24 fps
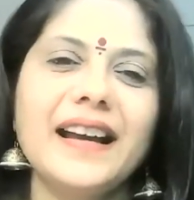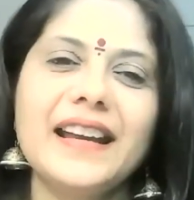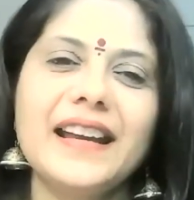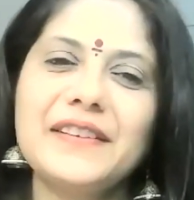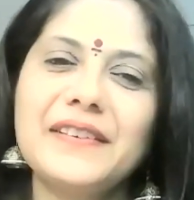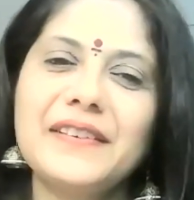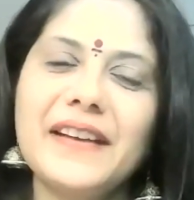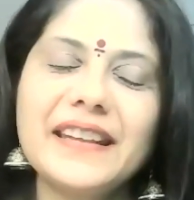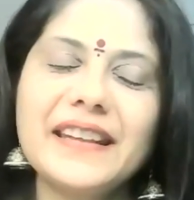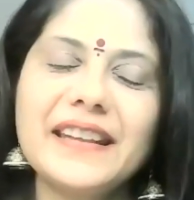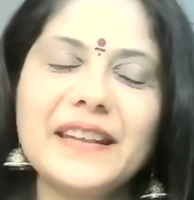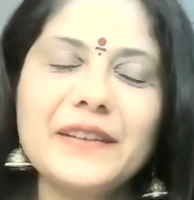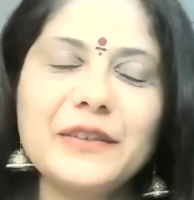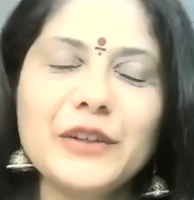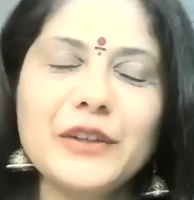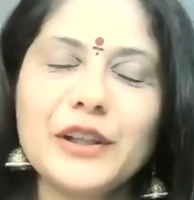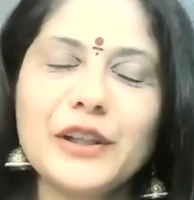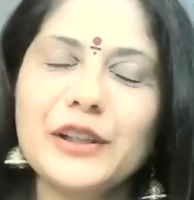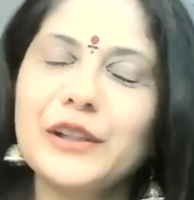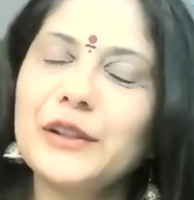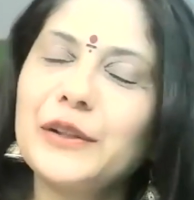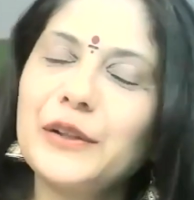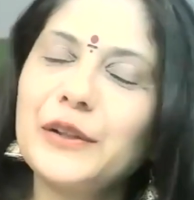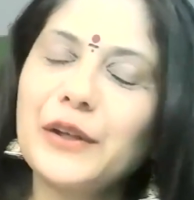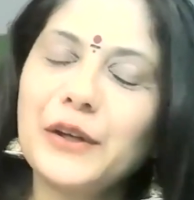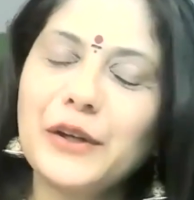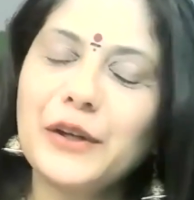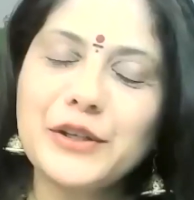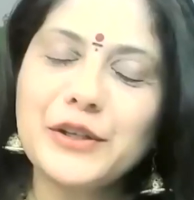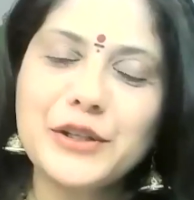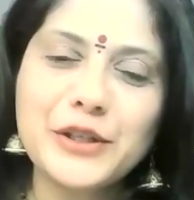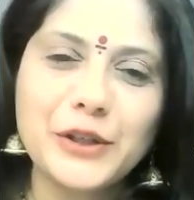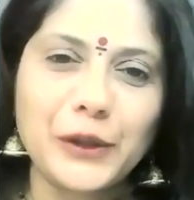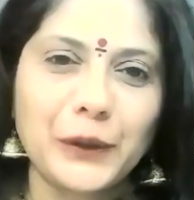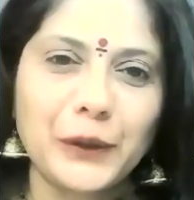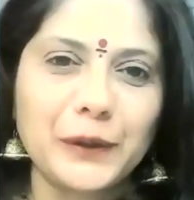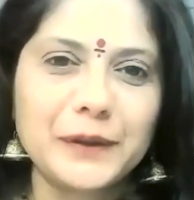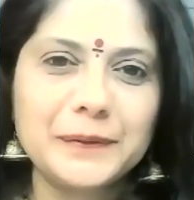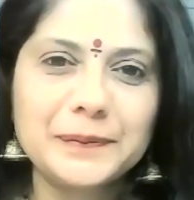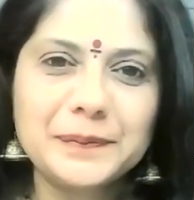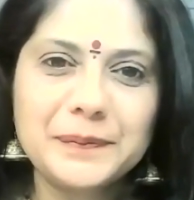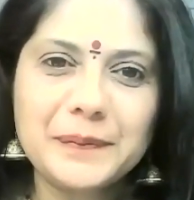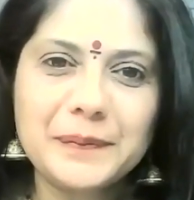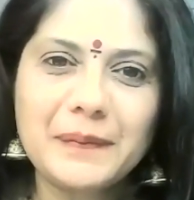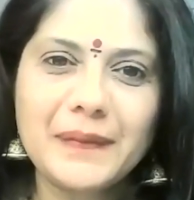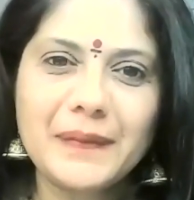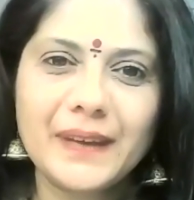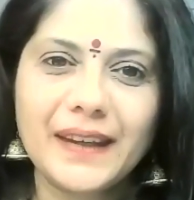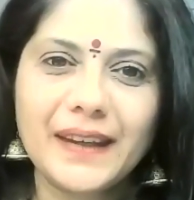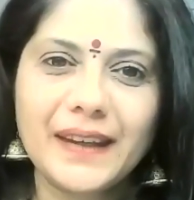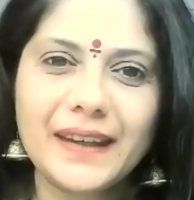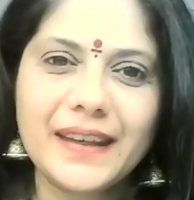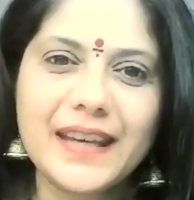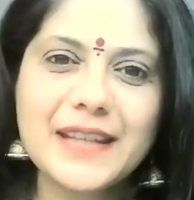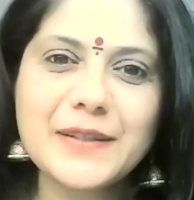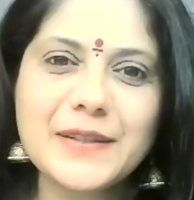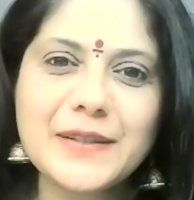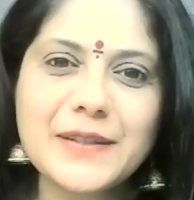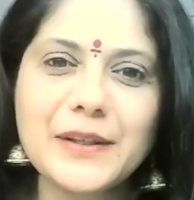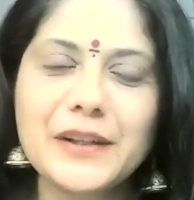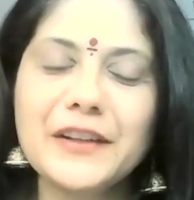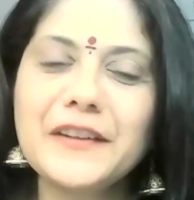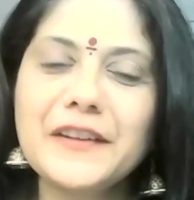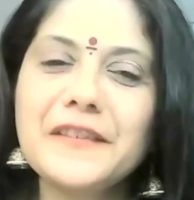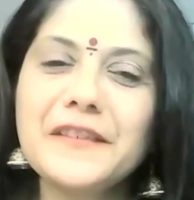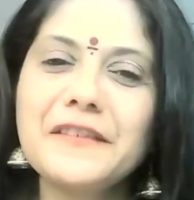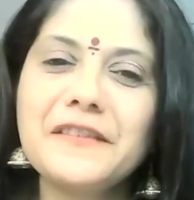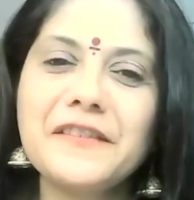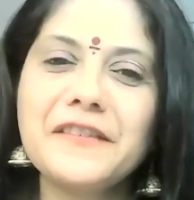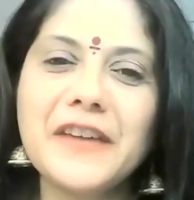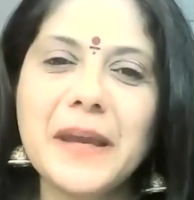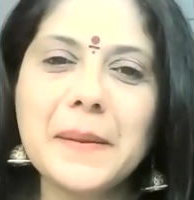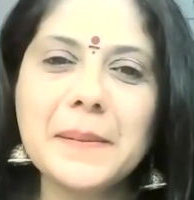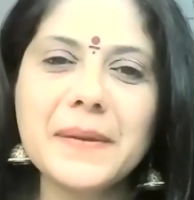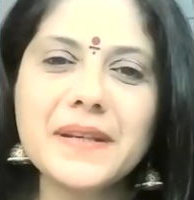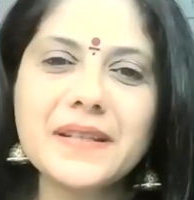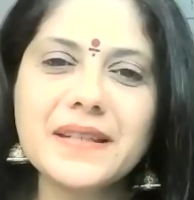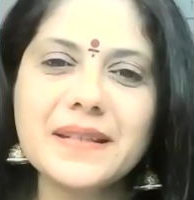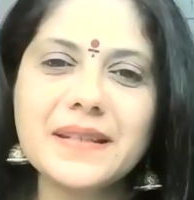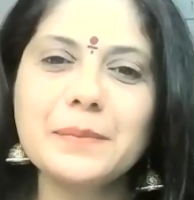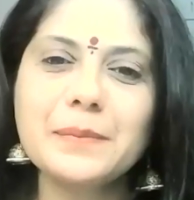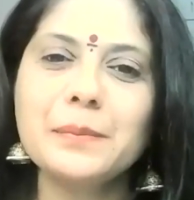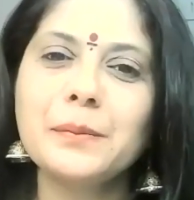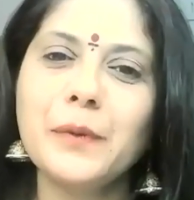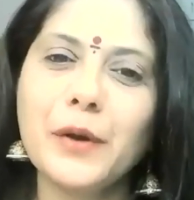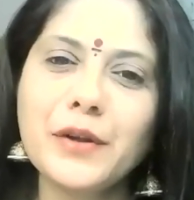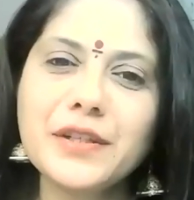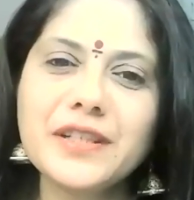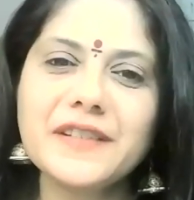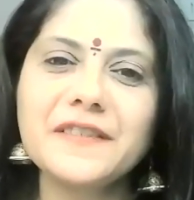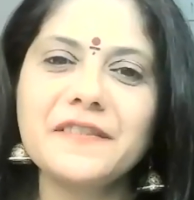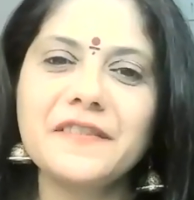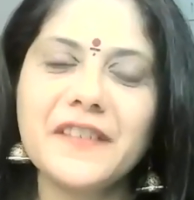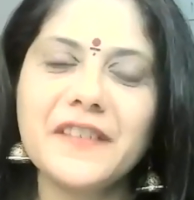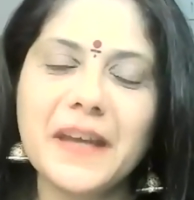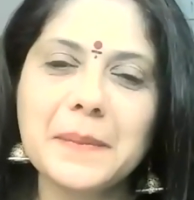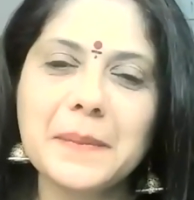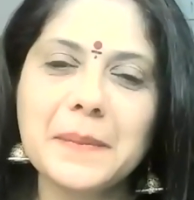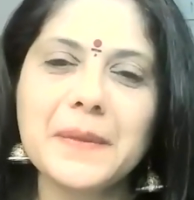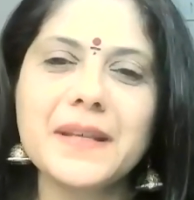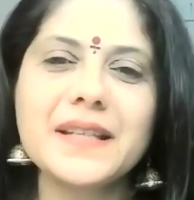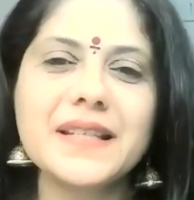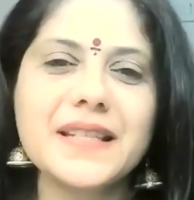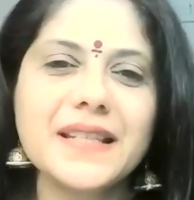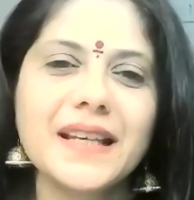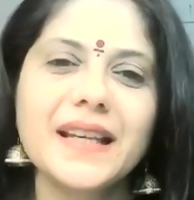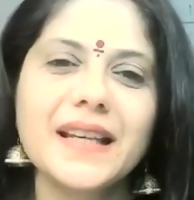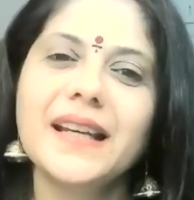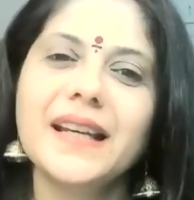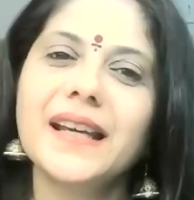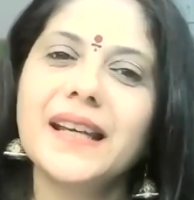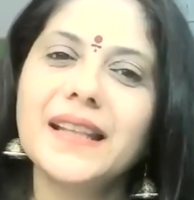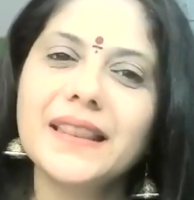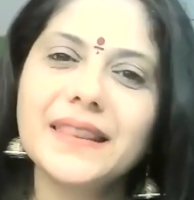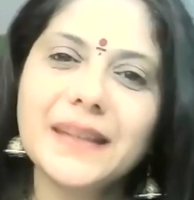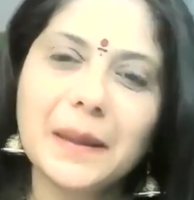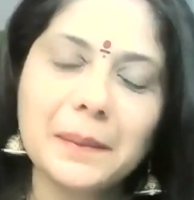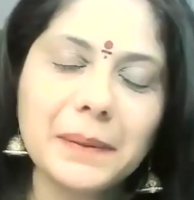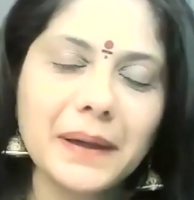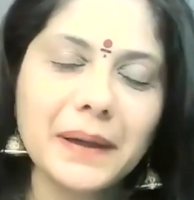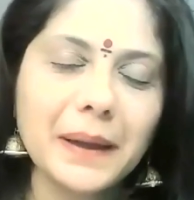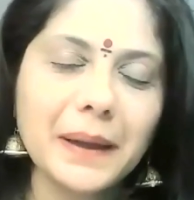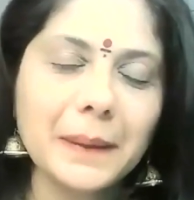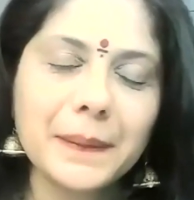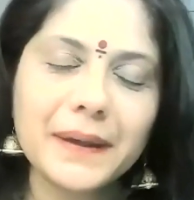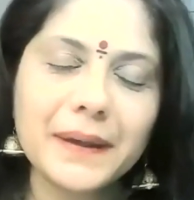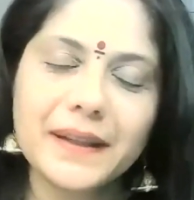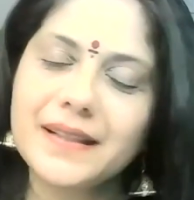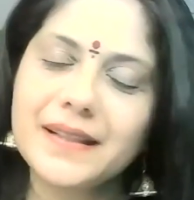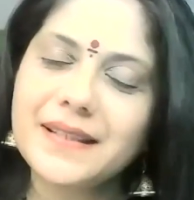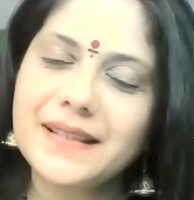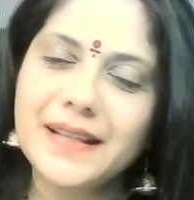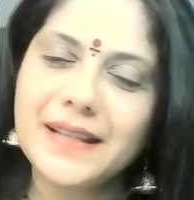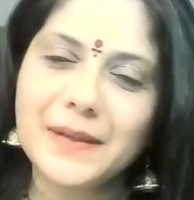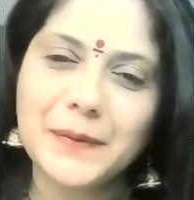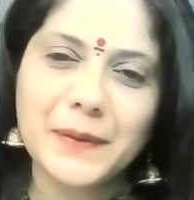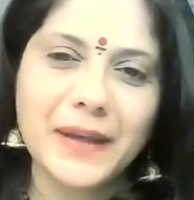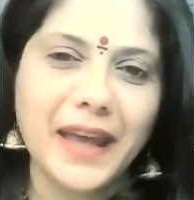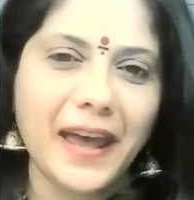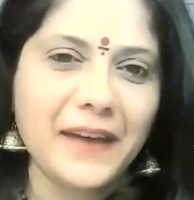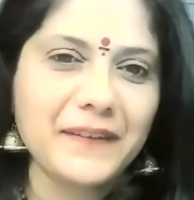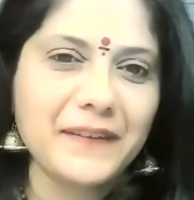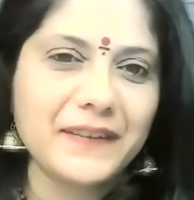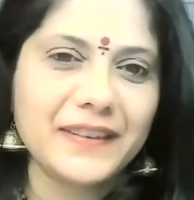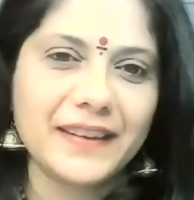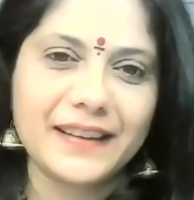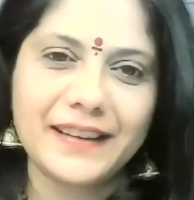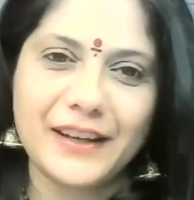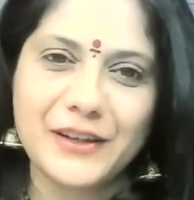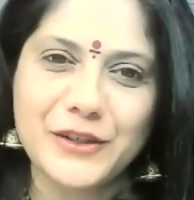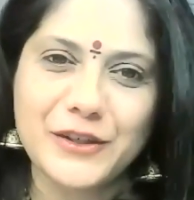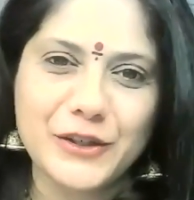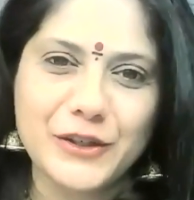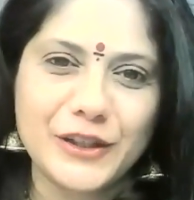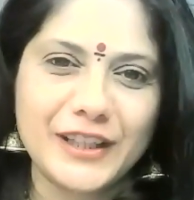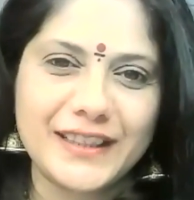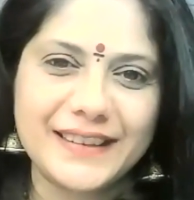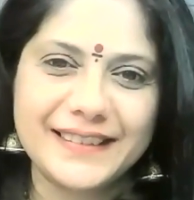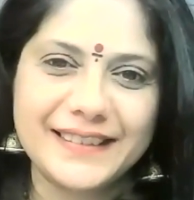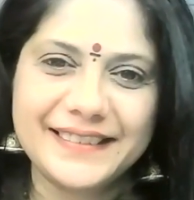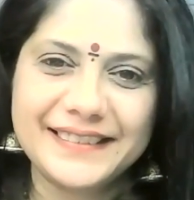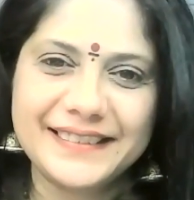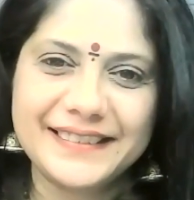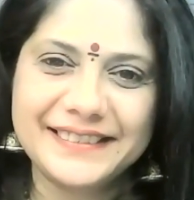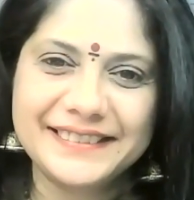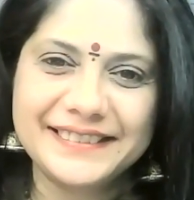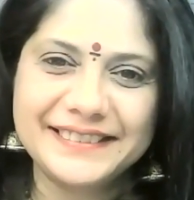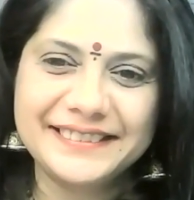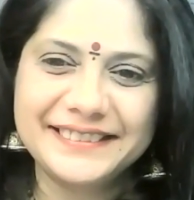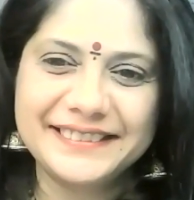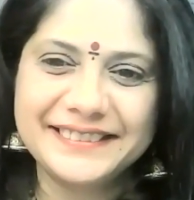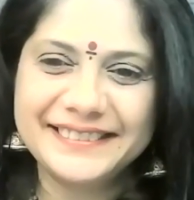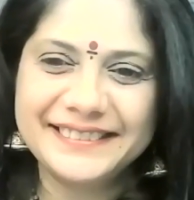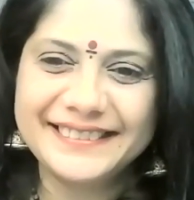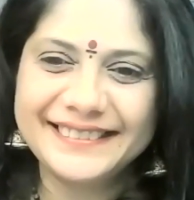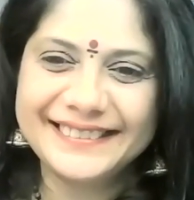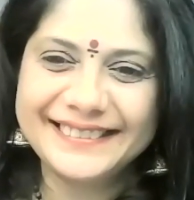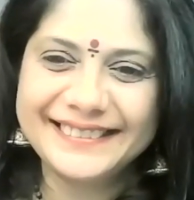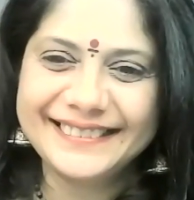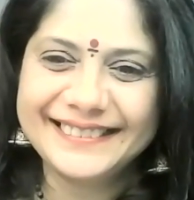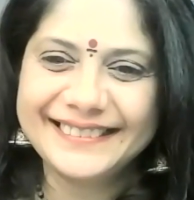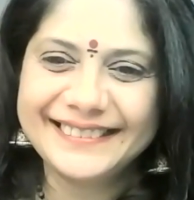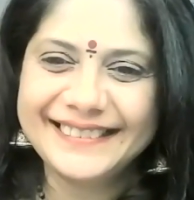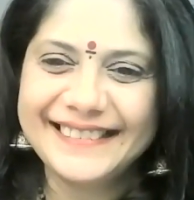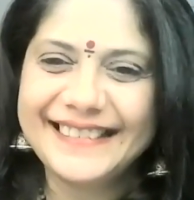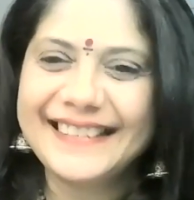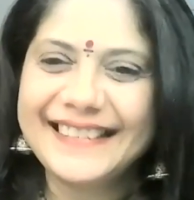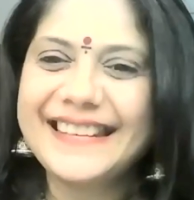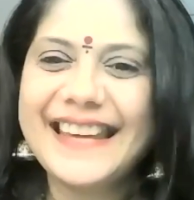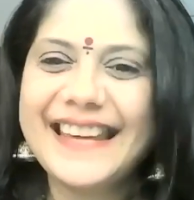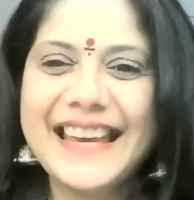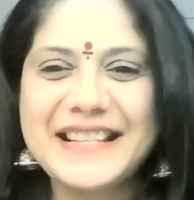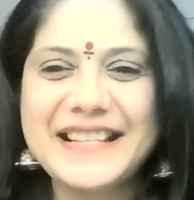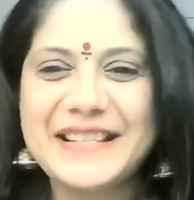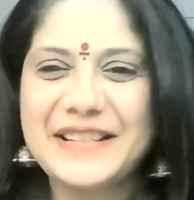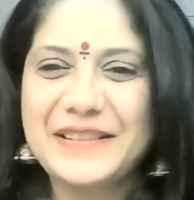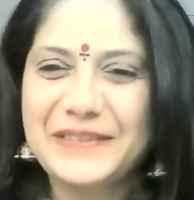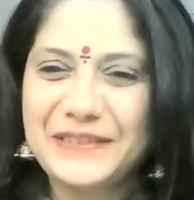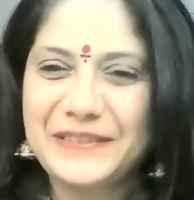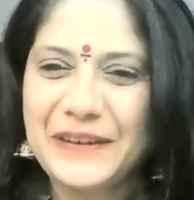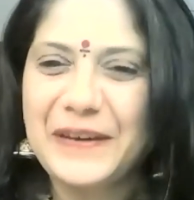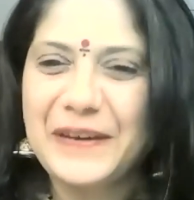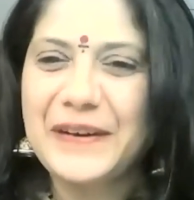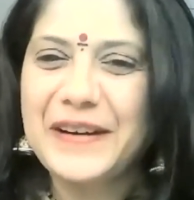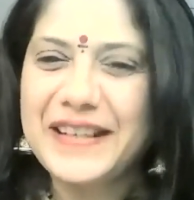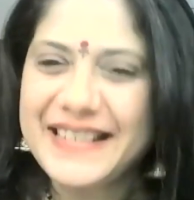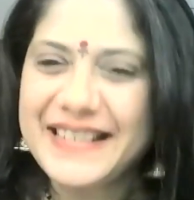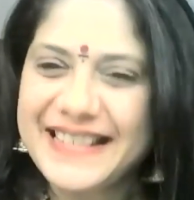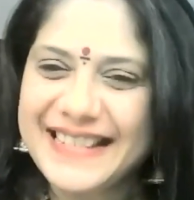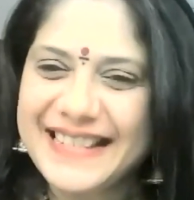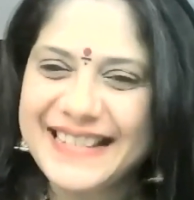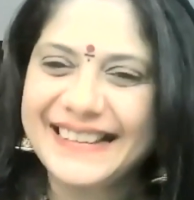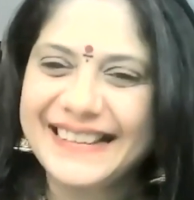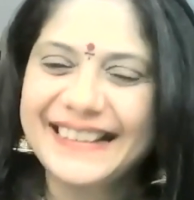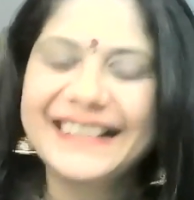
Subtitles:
If I give you a clue, you're going to know. He's one of the most famous tabla players that we have in the country. Yes, of course.